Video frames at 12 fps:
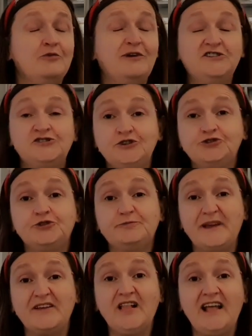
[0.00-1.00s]
which you should
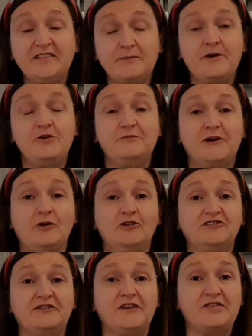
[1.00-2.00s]
be glad about
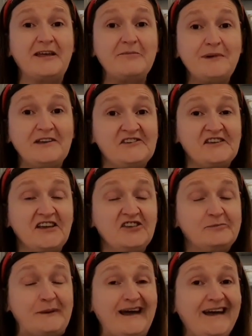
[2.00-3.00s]
because if you think my
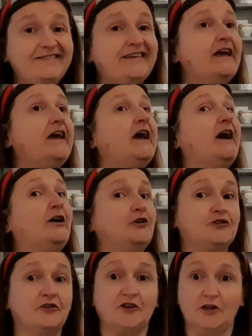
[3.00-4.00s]
singing's bad,
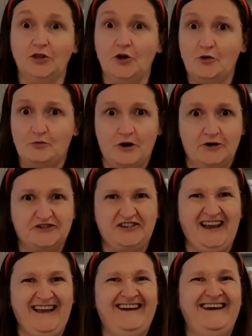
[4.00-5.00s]
hers is a lot
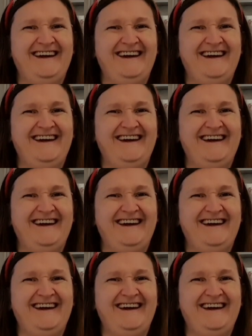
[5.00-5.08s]
worse.